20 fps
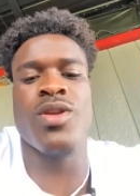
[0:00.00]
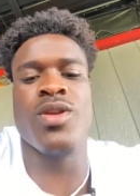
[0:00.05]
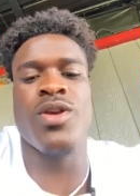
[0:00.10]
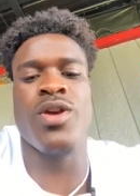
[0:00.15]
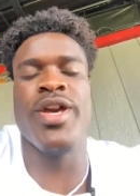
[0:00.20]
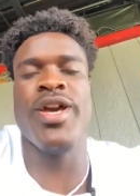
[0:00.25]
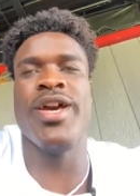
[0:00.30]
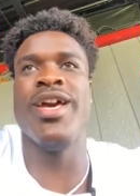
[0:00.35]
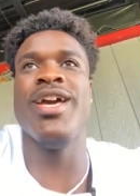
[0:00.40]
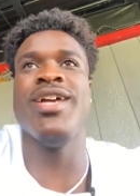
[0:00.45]

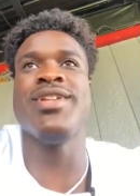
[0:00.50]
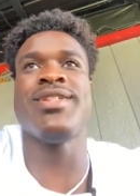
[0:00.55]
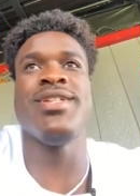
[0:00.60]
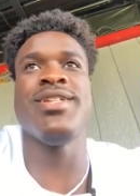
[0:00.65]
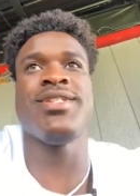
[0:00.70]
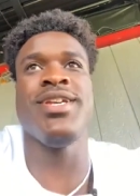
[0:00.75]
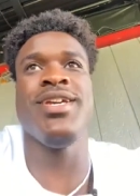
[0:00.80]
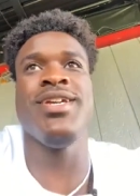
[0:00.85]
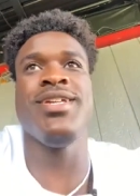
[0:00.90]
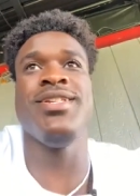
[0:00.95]
Yeah,
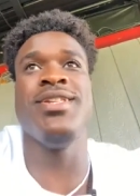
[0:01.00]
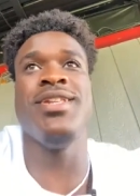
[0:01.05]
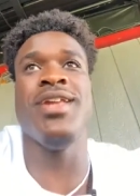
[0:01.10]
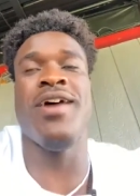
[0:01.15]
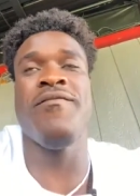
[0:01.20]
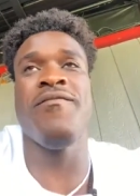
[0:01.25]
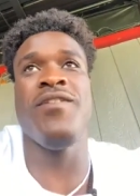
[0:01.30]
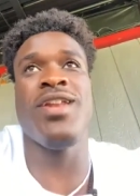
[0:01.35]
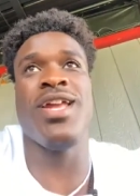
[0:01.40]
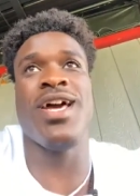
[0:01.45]
SEC. I
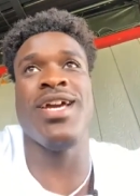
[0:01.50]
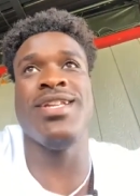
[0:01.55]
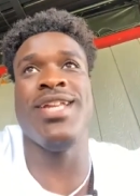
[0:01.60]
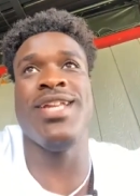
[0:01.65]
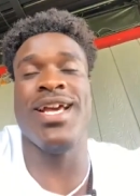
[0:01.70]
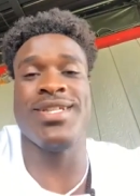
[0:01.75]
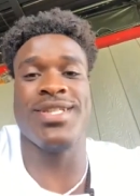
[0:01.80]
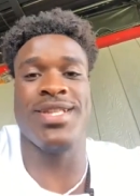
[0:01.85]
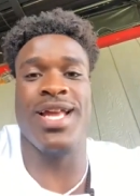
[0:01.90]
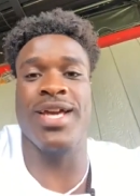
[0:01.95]
feel like
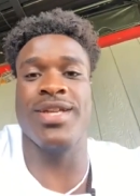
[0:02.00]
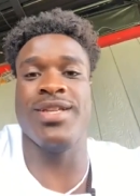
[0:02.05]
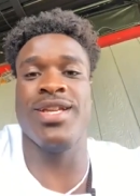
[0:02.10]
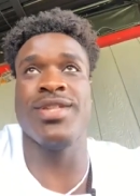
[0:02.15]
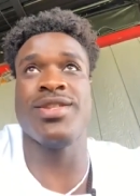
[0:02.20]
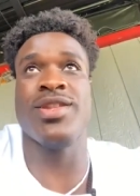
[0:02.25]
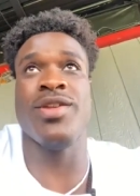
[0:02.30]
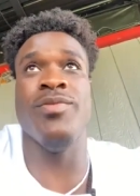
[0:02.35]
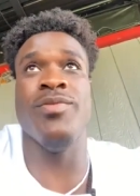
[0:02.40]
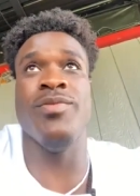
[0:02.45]
that's
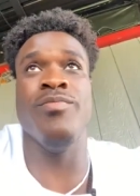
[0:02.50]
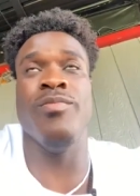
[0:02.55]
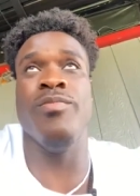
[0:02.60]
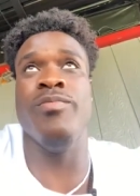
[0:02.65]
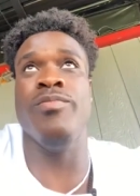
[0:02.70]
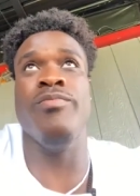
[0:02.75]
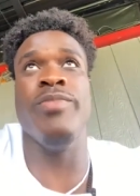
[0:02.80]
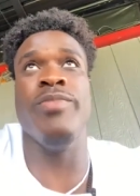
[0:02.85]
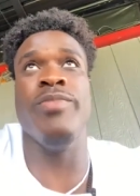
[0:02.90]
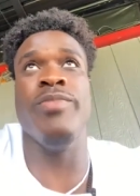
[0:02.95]
the
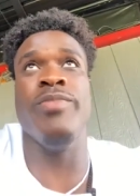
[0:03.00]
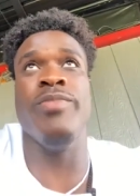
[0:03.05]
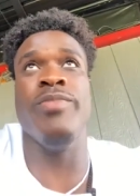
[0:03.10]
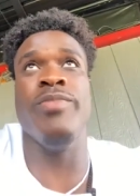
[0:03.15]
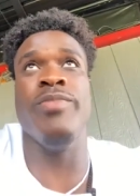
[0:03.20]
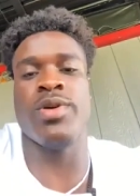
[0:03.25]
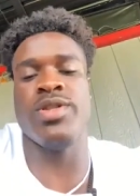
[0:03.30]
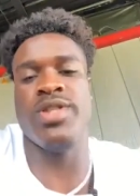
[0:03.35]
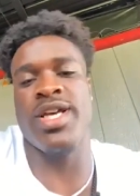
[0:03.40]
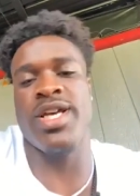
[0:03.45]
best
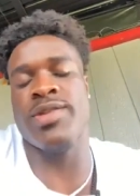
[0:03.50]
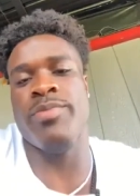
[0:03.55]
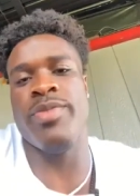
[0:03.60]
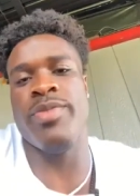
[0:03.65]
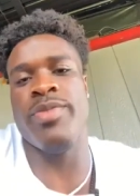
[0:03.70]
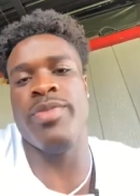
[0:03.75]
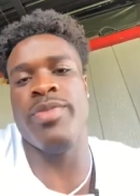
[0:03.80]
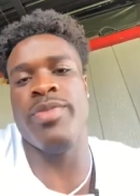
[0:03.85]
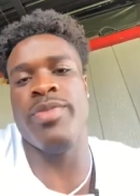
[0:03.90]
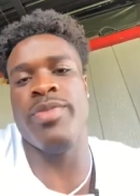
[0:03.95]
conference. That's the
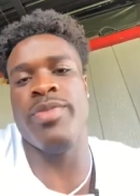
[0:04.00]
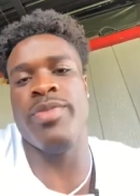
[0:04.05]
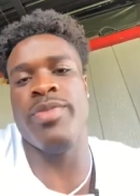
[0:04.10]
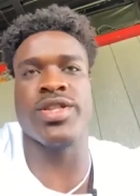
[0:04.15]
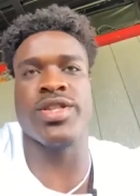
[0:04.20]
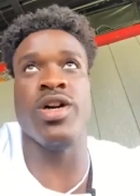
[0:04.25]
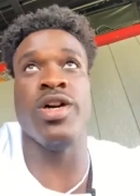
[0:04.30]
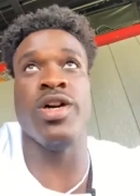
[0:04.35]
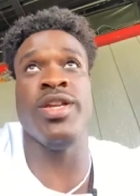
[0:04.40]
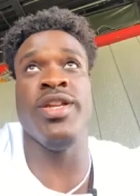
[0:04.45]
best
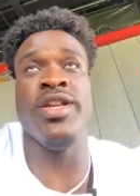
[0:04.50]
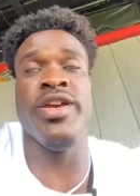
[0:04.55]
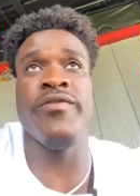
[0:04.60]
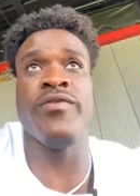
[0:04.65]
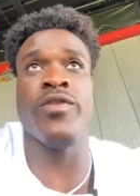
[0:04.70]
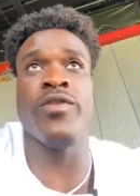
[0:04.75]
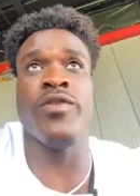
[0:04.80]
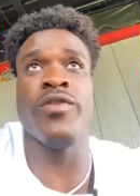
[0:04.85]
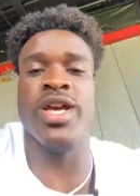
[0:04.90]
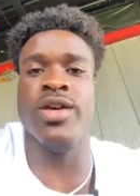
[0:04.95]
conference
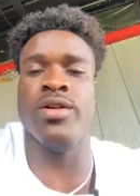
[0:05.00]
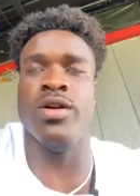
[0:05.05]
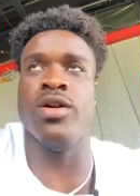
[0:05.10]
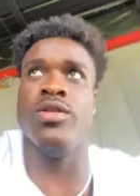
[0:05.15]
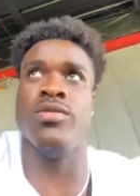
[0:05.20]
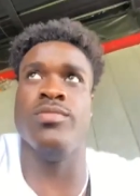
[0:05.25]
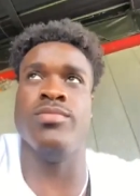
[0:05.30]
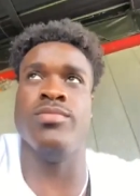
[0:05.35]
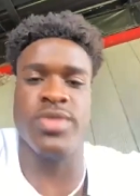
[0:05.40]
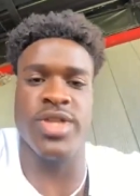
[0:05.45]
underneath on
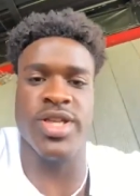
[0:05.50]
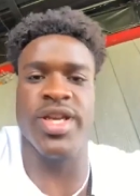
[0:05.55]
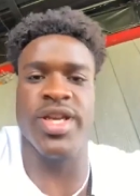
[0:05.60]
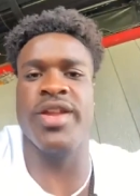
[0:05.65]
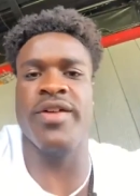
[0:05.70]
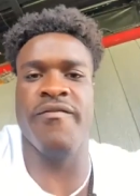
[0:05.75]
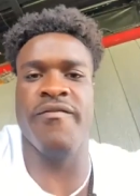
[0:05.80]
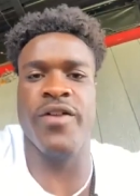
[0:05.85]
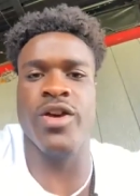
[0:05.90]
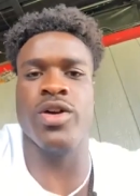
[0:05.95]
the
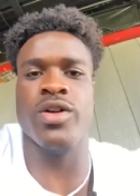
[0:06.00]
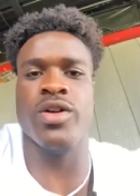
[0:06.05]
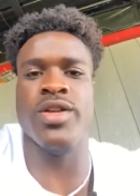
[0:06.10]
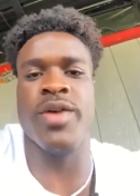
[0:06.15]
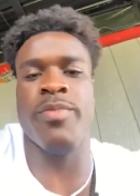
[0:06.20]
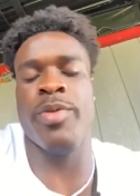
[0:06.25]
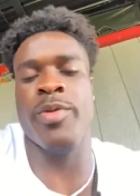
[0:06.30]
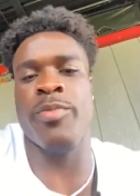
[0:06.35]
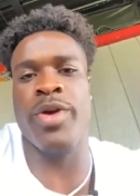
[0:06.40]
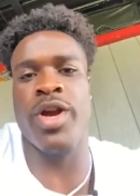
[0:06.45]
NFL. They
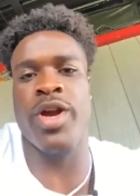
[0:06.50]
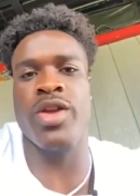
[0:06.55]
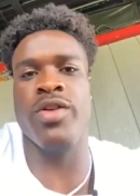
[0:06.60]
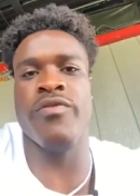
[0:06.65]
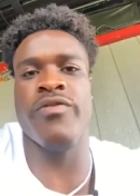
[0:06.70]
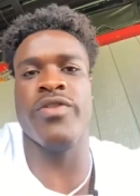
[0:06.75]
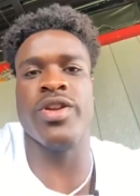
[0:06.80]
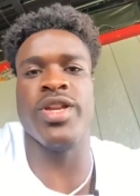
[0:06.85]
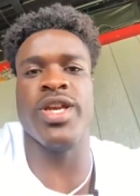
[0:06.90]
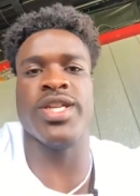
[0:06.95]
prepare you
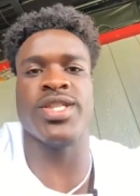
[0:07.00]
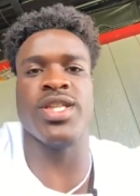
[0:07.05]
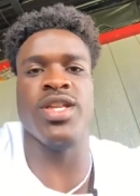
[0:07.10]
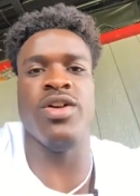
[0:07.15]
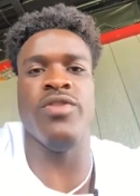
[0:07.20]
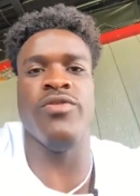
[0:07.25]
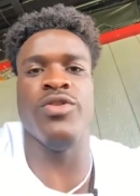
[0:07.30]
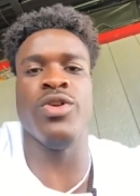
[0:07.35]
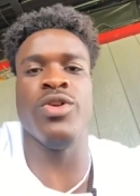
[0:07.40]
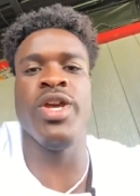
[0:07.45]
for the next
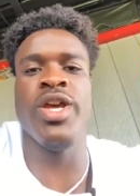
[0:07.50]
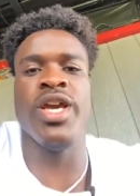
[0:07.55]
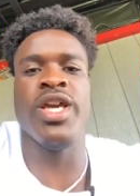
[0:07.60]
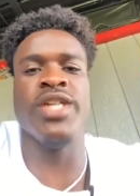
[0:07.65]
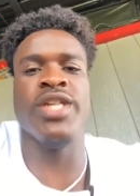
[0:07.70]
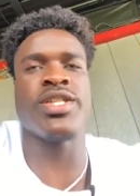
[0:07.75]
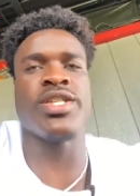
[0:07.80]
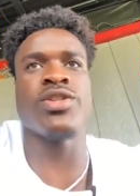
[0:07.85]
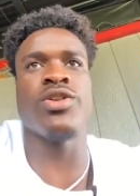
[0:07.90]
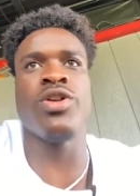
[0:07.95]
level.
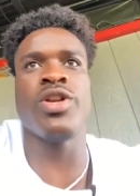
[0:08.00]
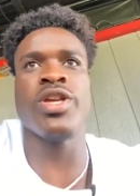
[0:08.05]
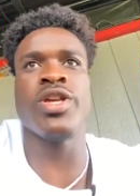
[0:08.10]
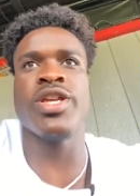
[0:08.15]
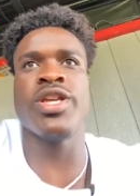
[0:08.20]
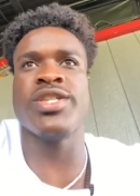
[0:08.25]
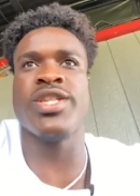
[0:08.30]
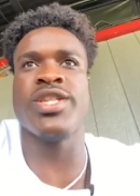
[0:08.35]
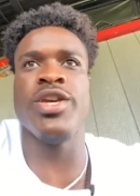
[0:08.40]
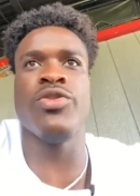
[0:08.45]
And just going
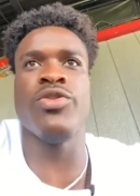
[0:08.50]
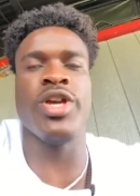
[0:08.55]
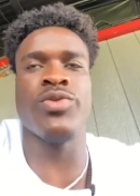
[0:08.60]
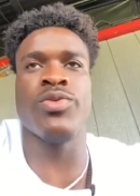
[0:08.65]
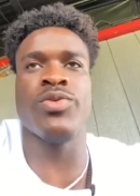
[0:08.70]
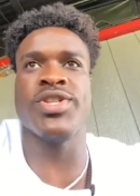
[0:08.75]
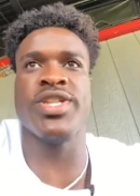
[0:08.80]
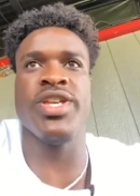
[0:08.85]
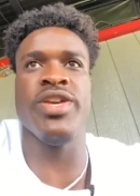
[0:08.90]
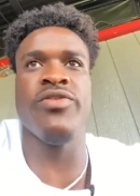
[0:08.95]
against the great
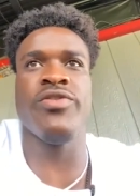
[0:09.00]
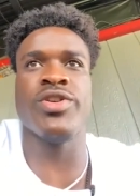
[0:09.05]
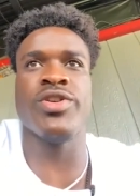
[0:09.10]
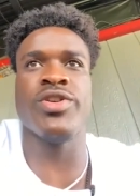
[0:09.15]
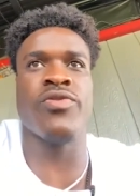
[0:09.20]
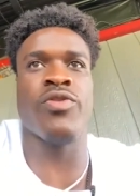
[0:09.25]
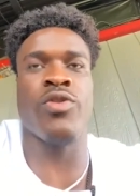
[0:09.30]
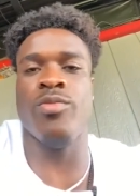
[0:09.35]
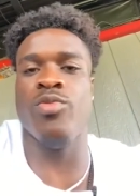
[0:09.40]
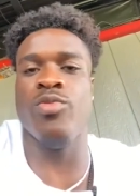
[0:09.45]

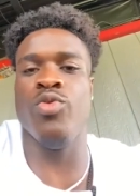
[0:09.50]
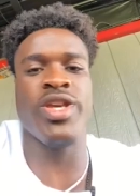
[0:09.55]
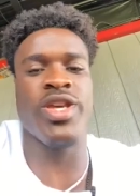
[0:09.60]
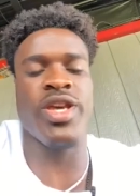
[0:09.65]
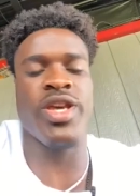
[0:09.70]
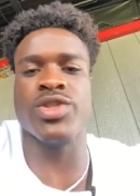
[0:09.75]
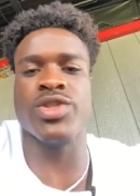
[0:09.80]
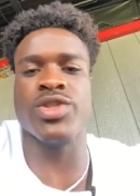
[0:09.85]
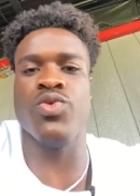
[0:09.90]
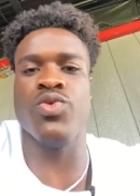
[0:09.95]
receivers from week
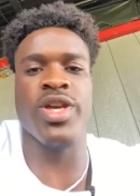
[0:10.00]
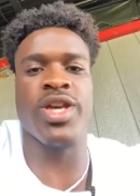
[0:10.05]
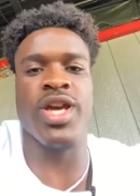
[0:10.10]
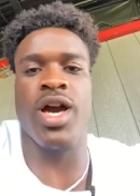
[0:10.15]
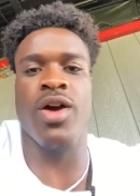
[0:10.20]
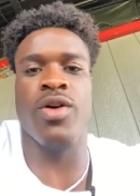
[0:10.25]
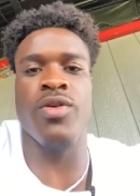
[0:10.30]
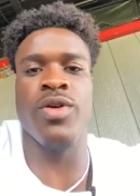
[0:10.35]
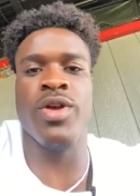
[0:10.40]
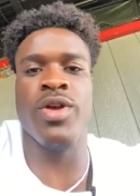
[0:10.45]
in to week
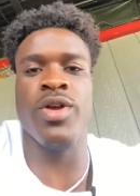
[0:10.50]
out.